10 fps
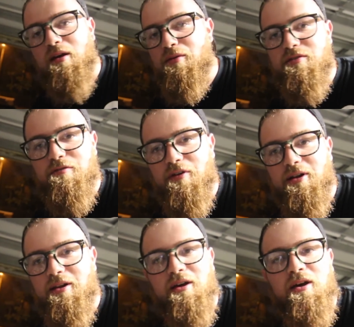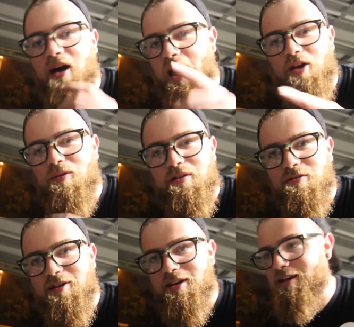It wasn't fun. I don't want to
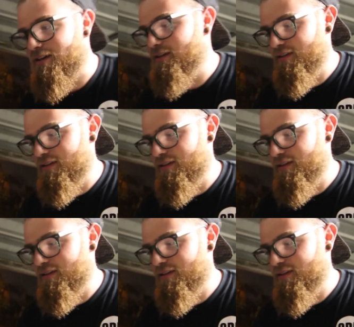do it again.